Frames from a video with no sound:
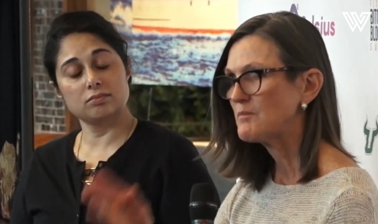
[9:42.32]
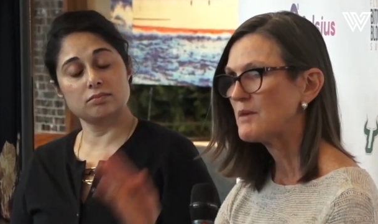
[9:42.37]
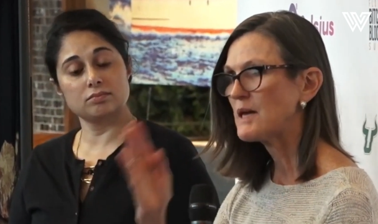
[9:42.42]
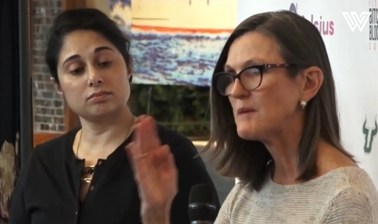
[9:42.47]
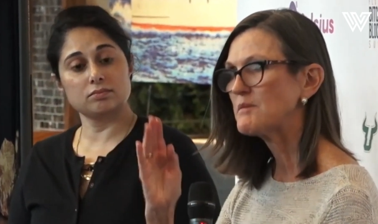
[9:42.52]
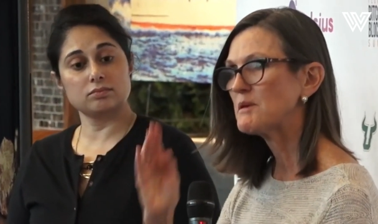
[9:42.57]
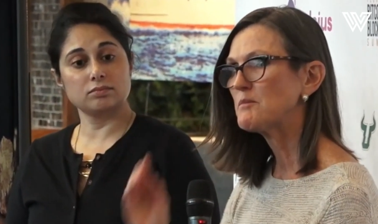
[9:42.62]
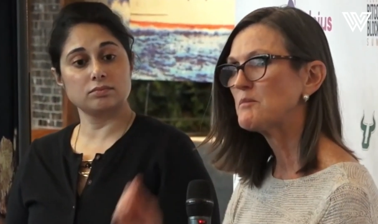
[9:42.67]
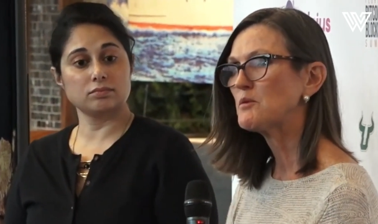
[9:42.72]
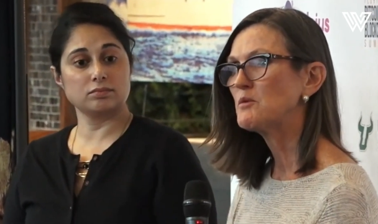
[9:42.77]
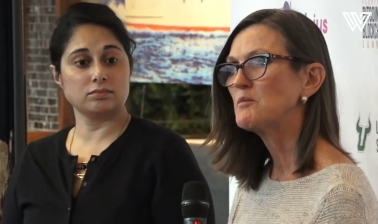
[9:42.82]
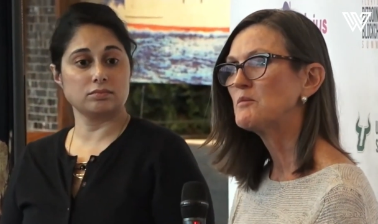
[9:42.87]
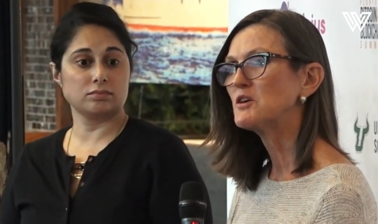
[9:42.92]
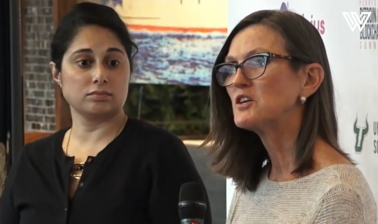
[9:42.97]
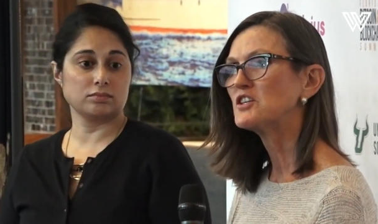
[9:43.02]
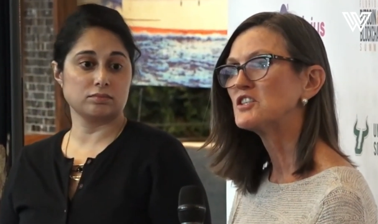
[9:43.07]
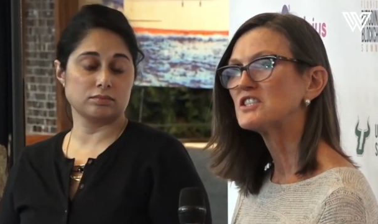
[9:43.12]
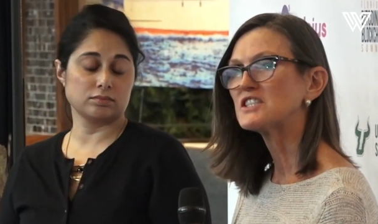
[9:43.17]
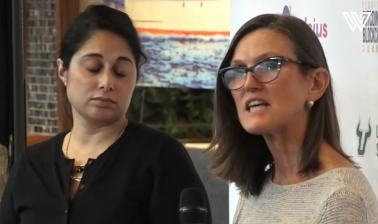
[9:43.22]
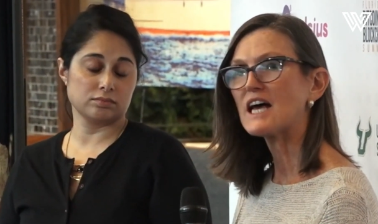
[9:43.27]
Speaker 1: Baby
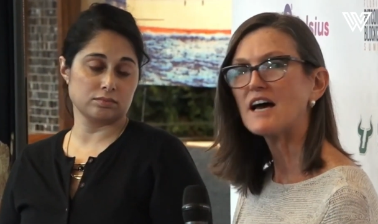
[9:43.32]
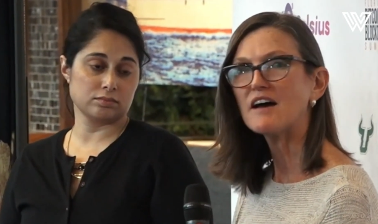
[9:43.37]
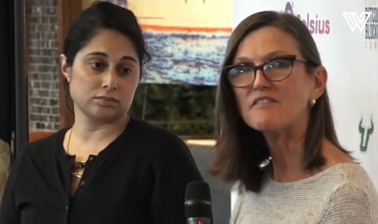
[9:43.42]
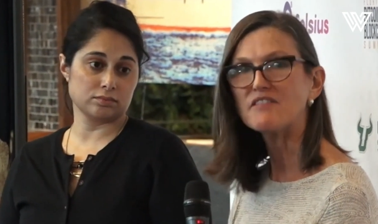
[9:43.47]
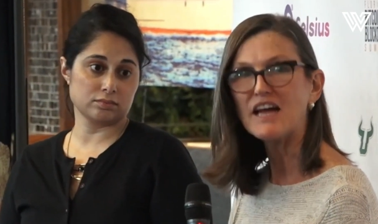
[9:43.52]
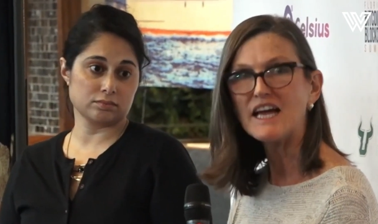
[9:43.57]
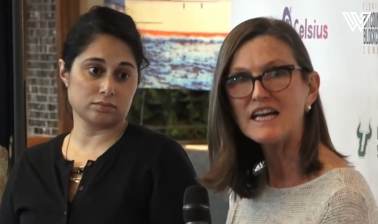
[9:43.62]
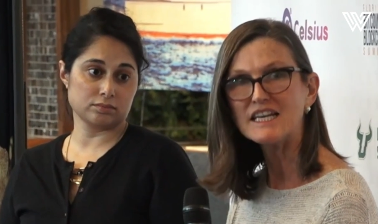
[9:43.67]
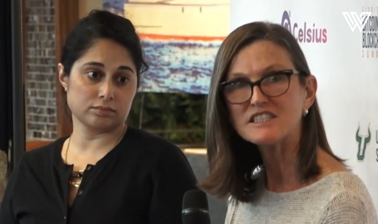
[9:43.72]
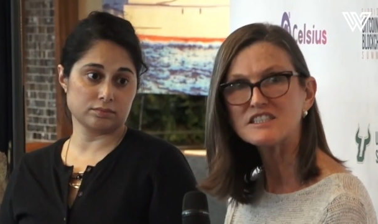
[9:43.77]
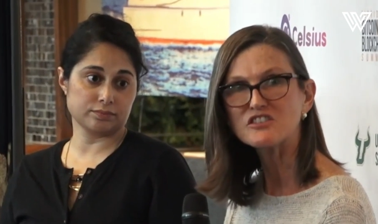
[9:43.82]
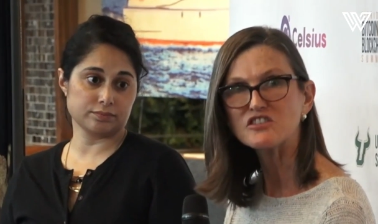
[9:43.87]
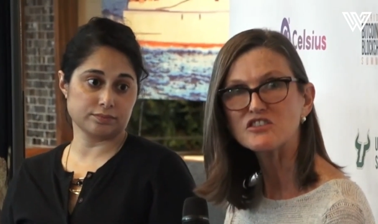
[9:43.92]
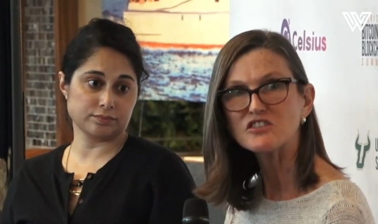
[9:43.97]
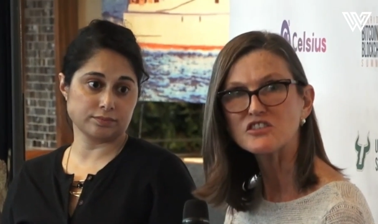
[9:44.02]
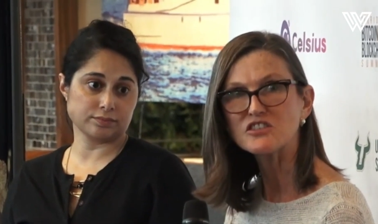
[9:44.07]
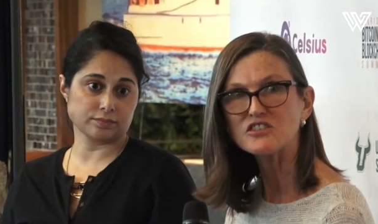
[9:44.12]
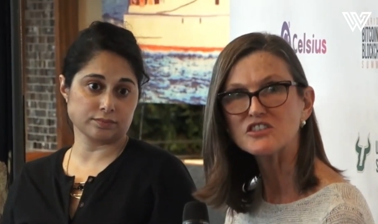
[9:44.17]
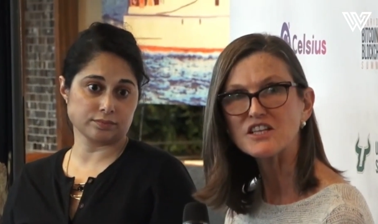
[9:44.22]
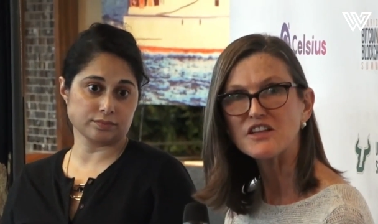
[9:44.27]
boomers have
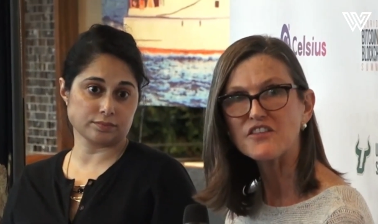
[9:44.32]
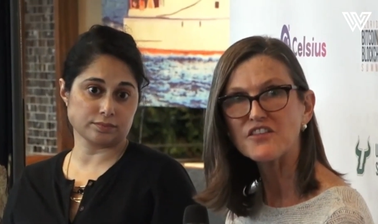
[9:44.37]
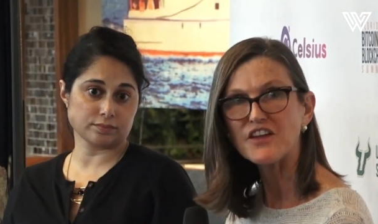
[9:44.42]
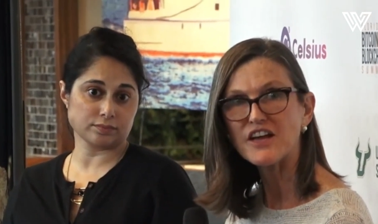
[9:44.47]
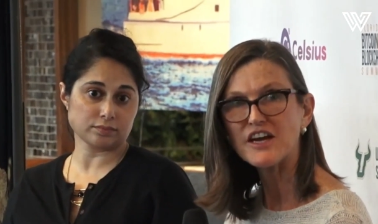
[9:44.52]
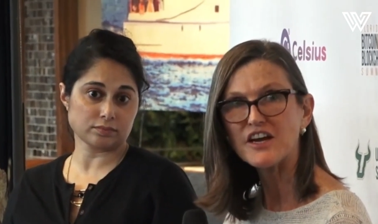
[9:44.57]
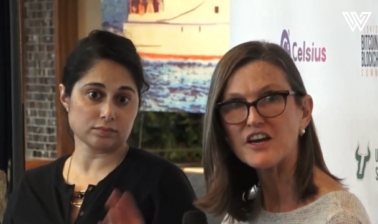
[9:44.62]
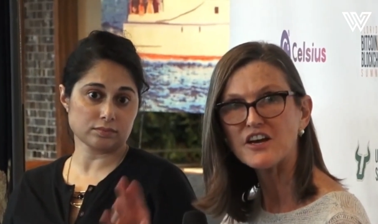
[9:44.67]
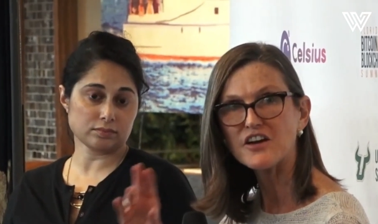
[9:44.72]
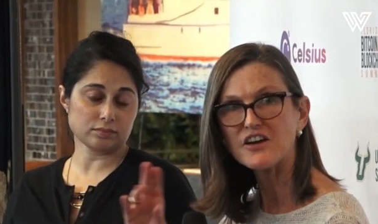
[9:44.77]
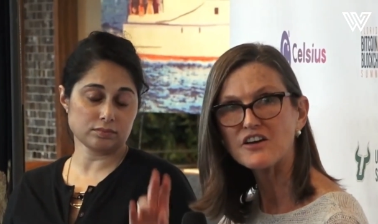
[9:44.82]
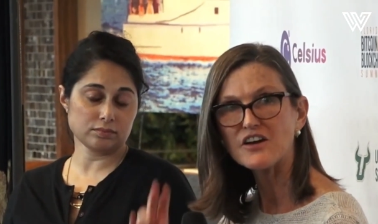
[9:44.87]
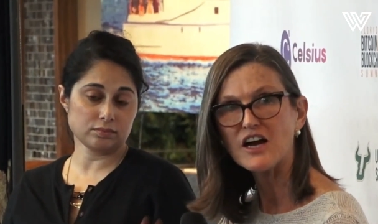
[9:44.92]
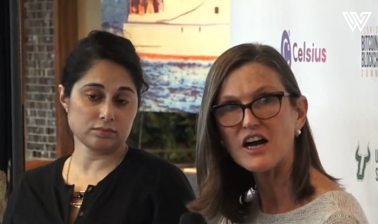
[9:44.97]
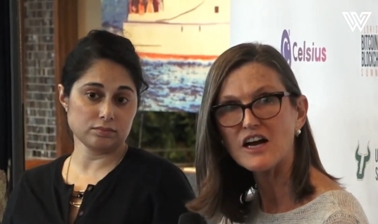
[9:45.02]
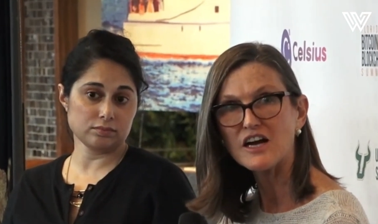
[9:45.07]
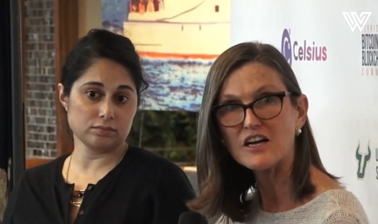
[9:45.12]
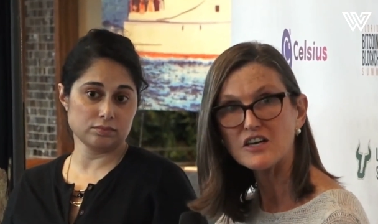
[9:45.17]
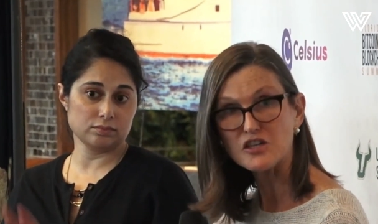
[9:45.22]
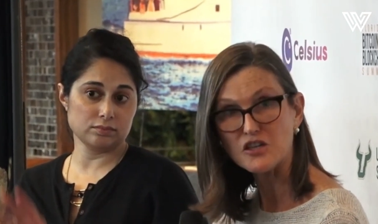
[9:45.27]
entered
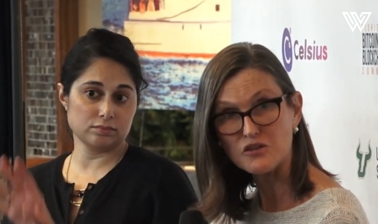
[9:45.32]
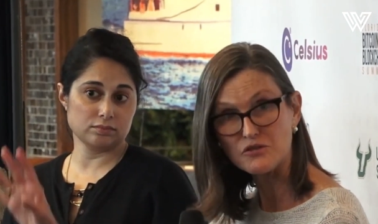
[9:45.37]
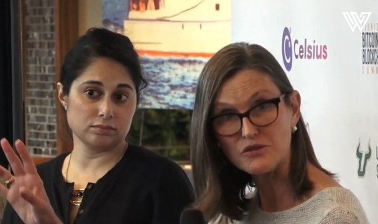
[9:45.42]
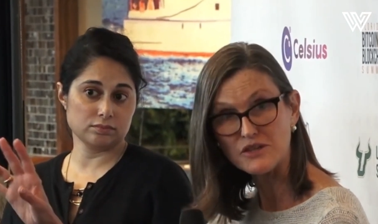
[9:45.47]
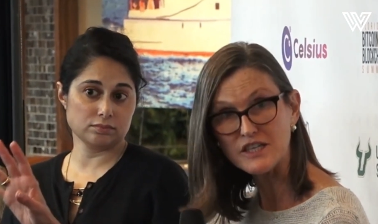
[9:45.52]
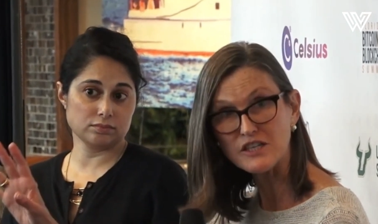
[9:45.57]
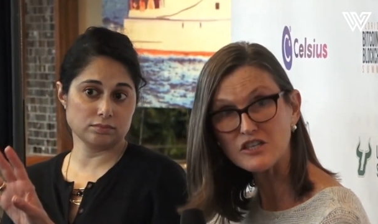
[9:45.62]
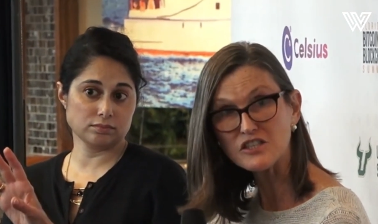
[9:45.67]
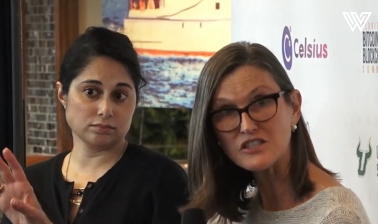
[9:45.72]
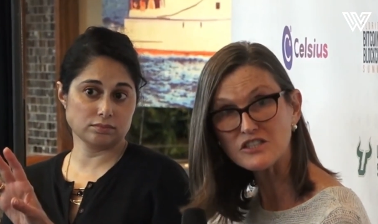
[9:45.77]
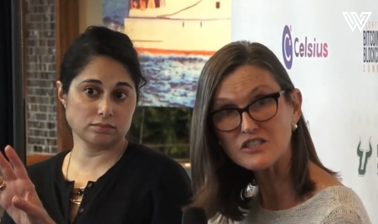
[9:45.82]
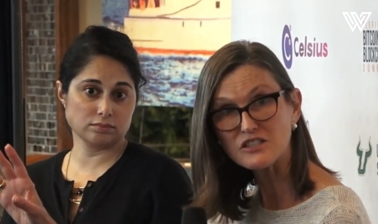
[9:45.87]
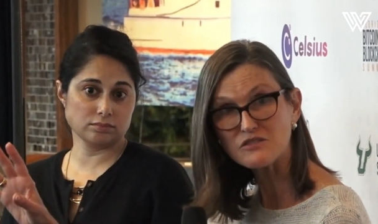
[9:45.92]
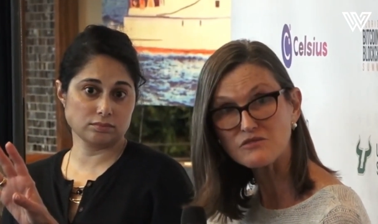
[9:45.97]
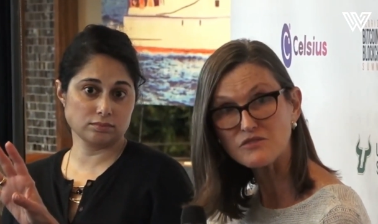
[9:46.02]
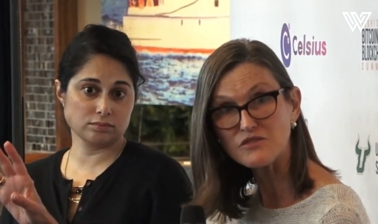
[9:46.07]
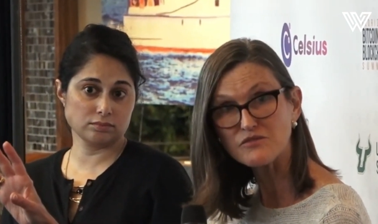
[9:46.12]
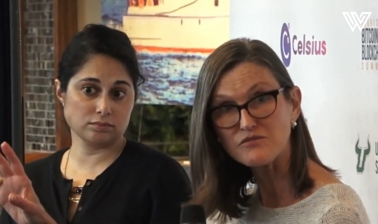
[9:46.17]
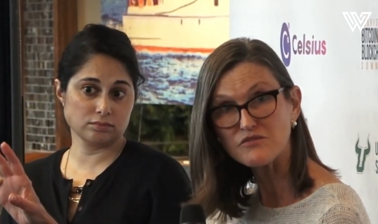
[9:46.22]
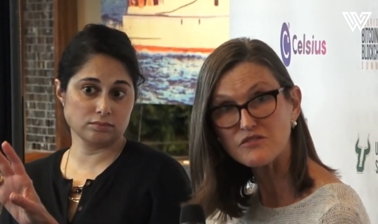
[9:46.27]
their
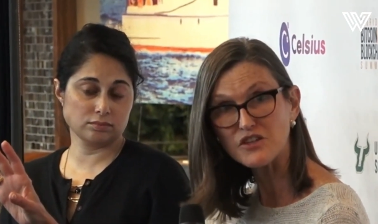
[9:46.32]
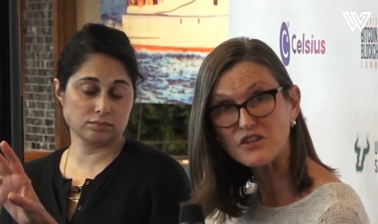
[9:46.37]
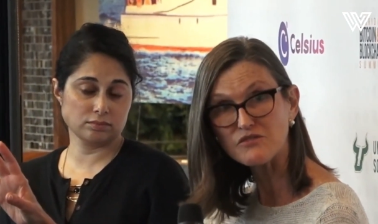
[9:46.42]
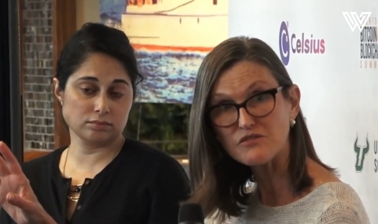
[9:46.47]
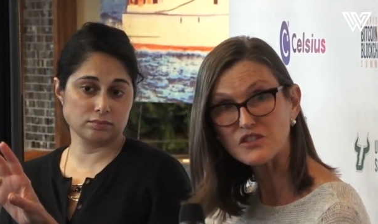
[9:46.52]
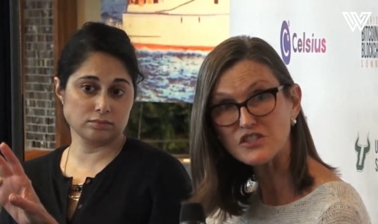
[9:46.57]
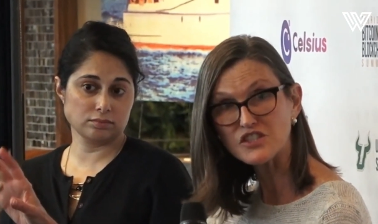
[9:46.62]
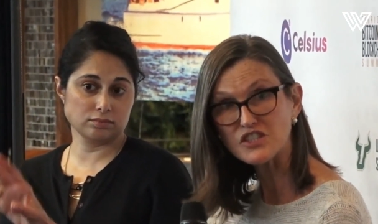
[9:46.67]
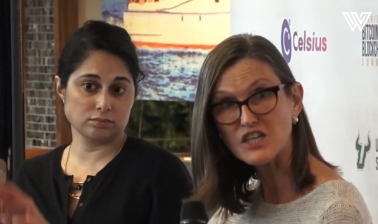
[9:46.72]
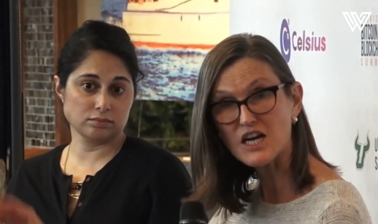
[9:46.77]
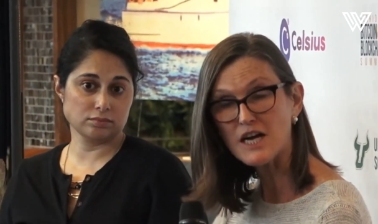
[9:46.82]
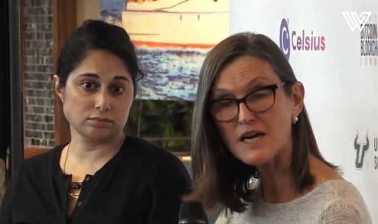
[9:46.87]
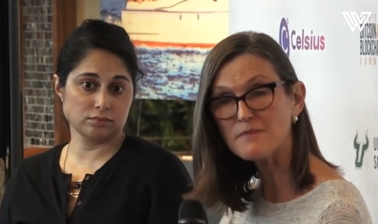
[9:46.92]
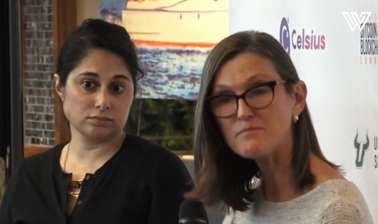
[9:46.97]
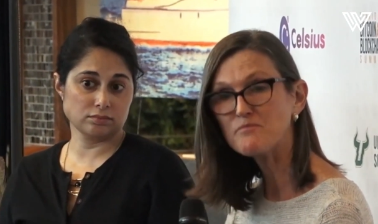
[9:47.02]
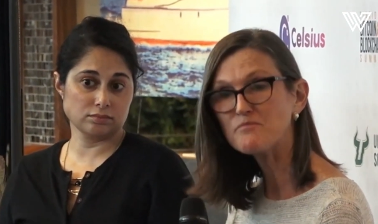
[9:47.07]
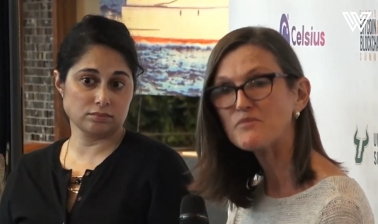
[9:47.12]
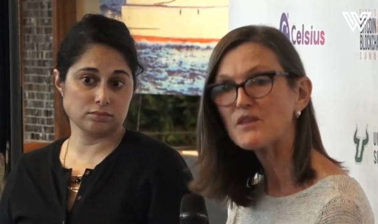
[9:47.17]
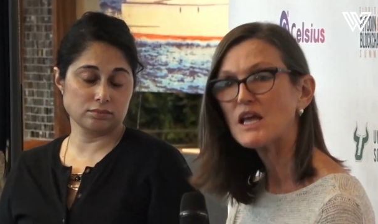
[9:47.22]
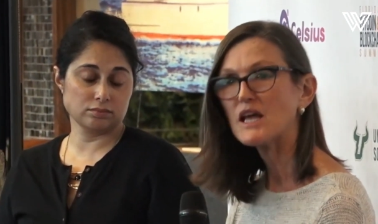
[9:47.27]
careers for the first
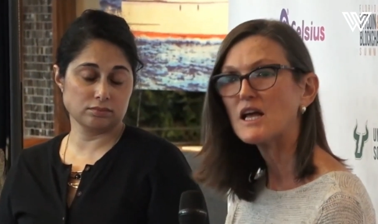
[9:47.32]
time.